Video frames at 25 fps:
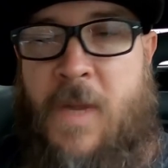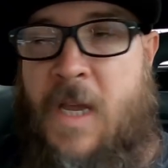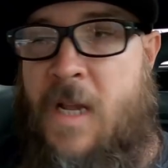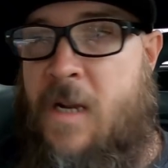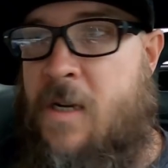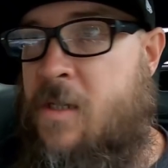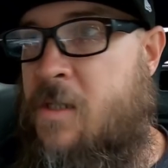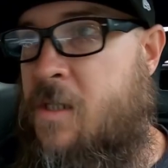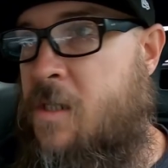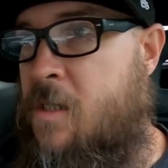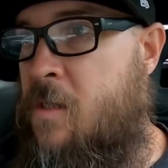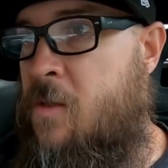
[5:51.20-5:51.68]

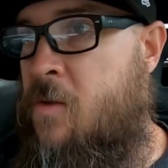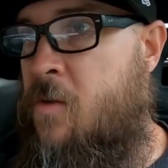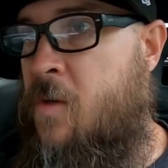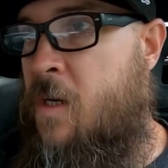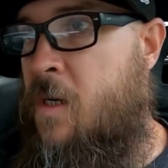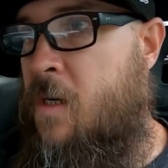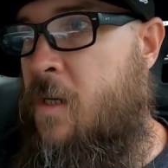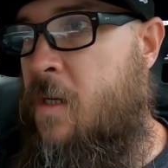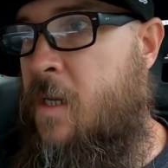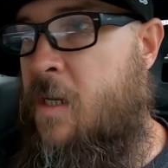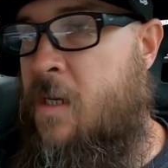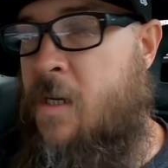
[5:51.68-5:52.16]
manage
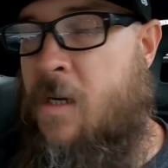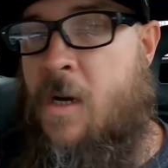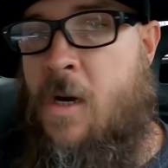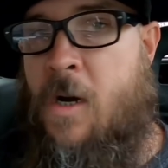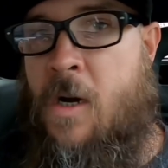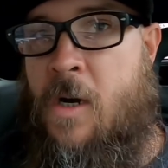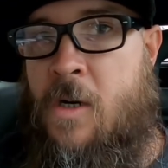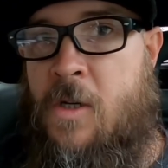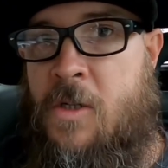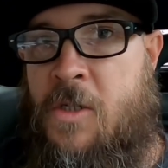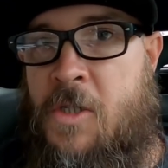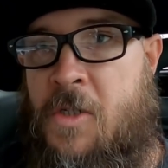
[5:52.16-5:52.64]
to get a
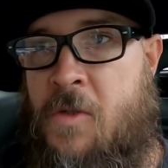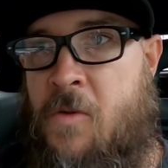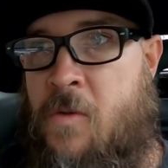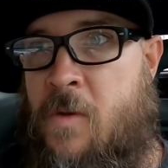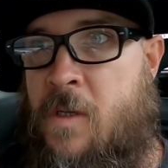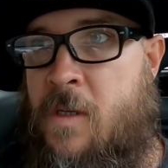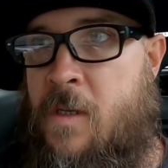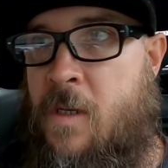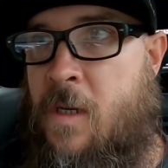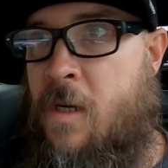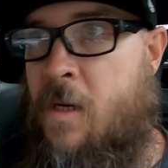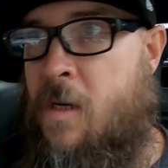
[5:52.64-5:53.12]
car or two
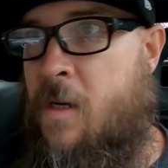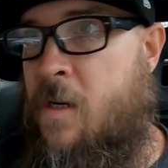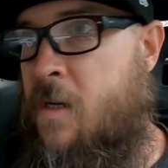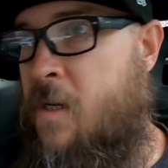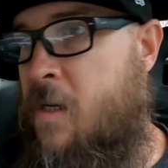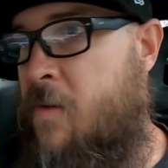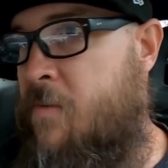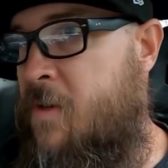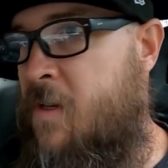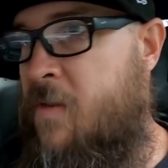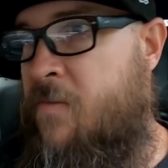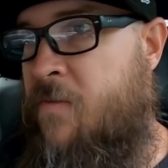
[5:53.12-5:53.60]
in here,
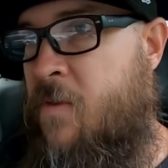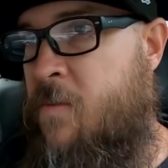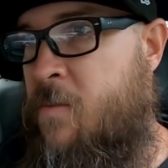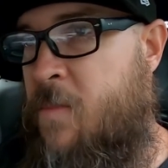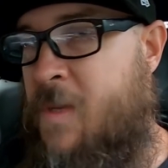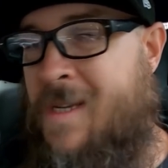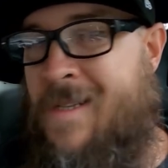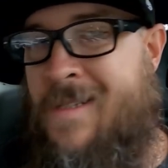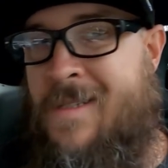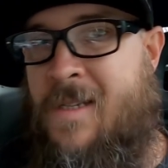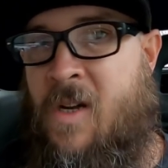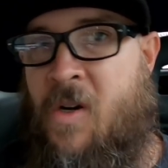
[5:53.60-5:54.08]
even if it
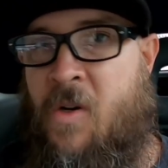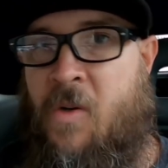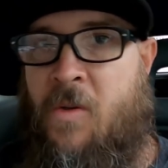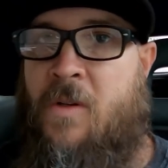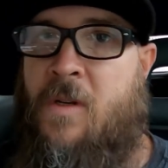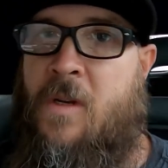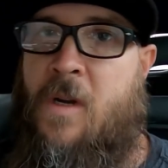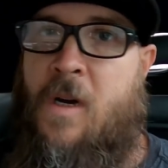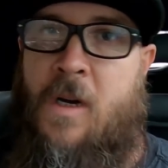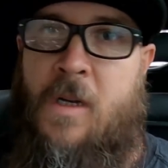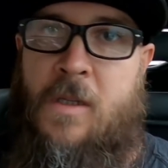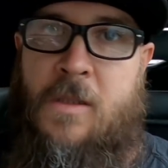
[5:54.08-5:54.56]
means
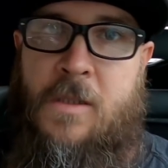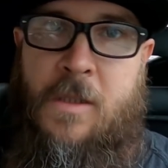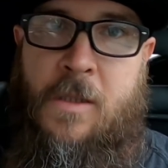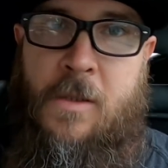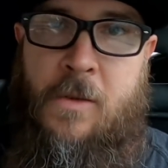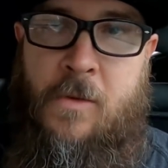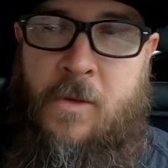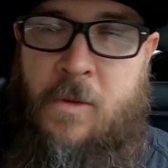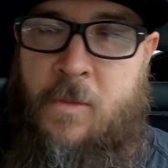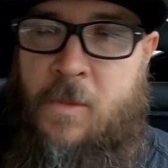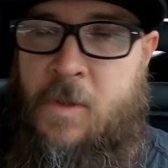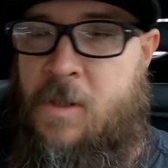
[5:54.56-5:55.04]
holding on
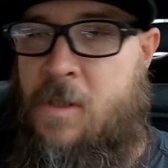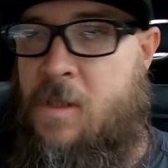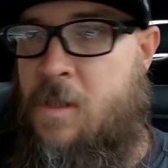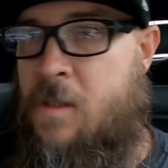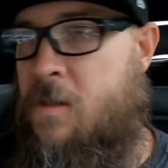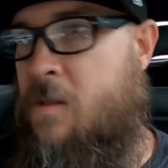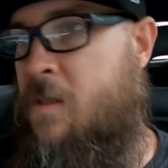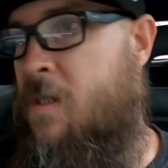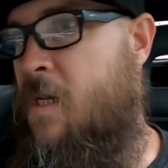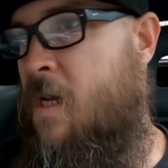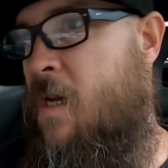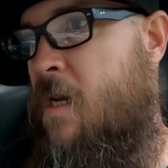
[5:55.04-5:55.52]
to them
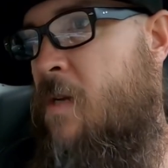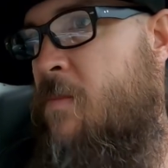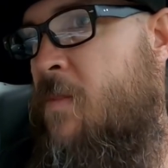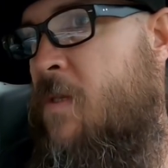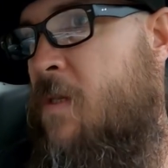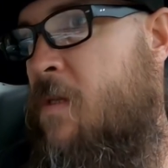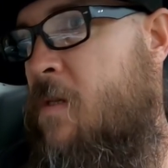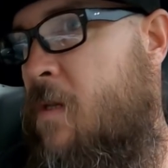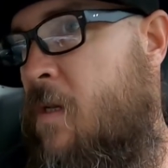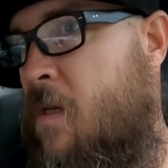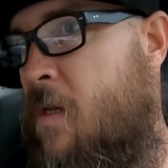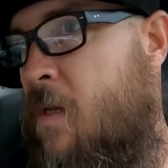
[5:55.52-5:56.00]
until time
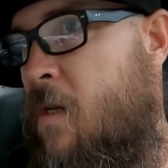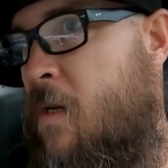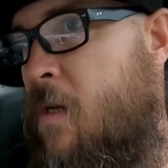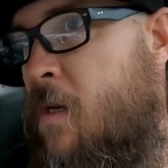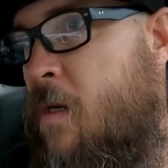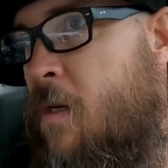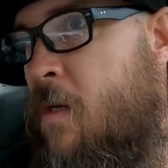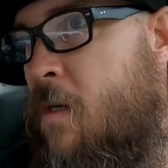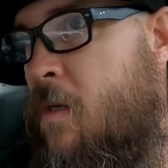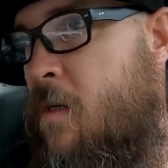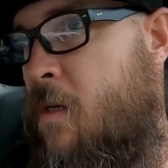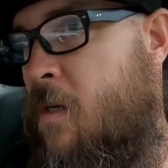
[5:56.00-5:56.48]
to,
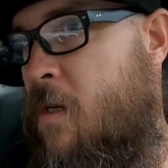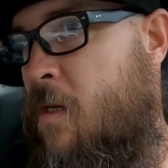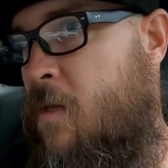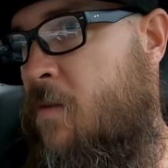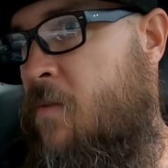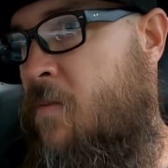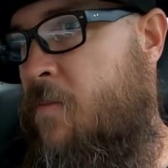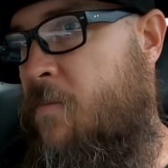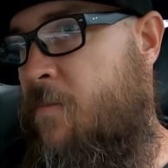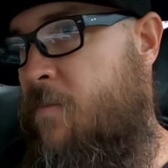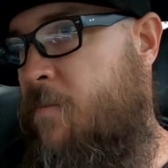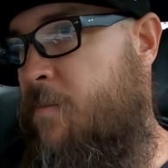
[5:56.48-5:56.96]
you know,
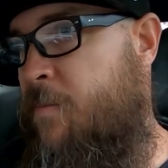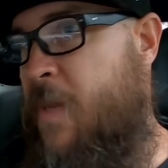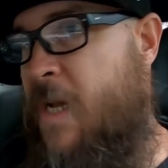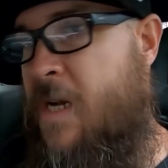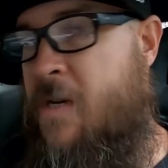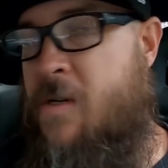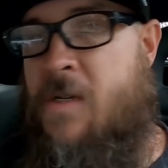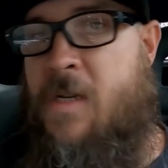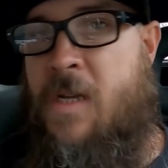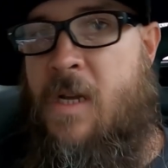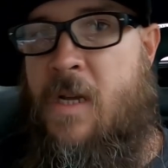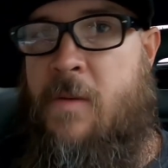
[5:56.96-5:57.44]

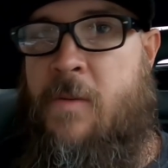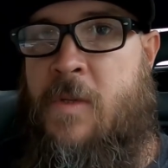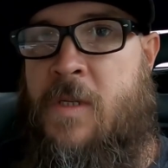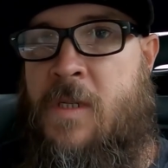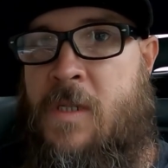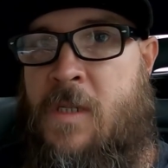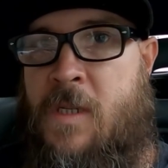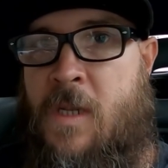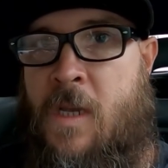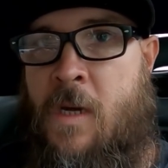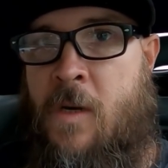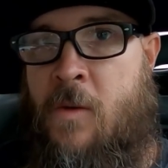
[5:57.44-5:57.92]
better time to
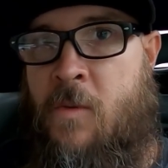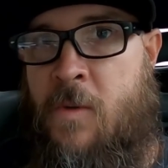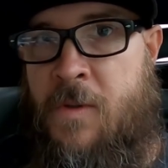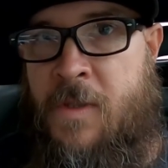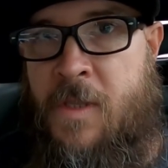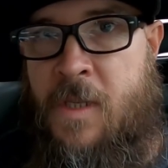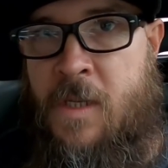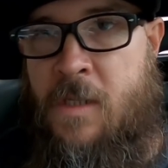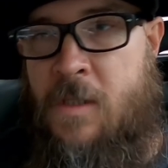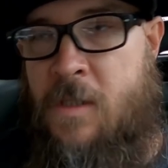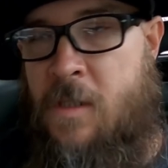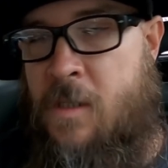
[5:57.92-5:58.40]
sell when
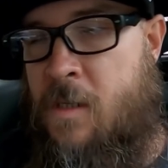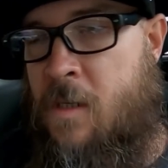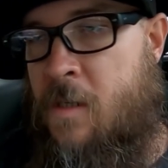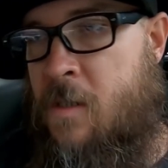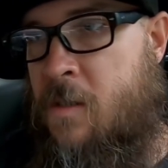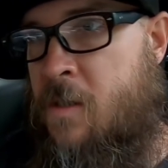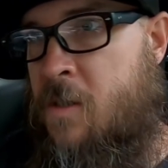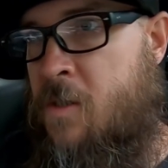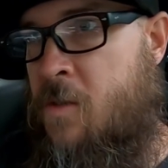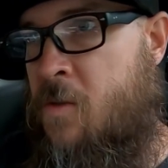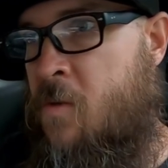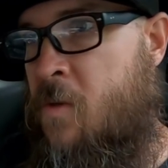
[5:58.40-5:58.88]
things
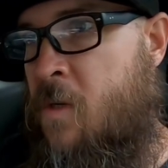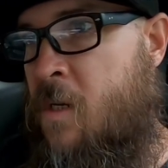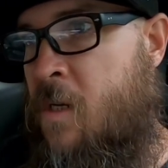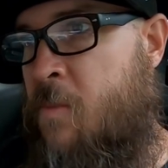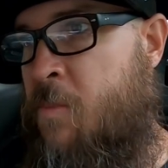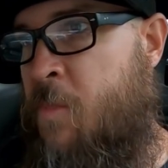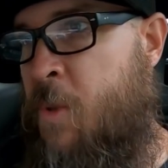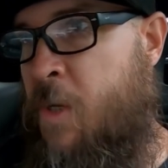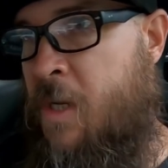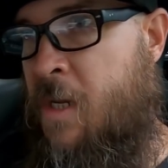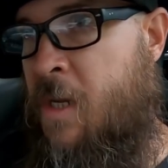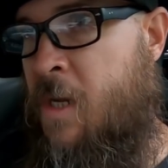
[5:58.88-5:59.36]
start to
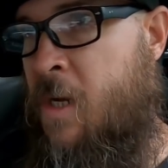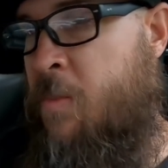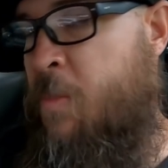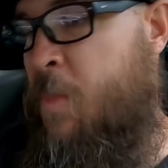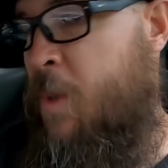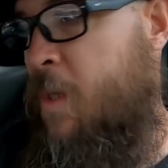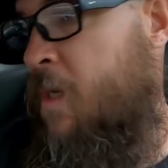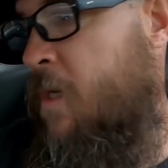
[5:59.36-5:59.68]
pick up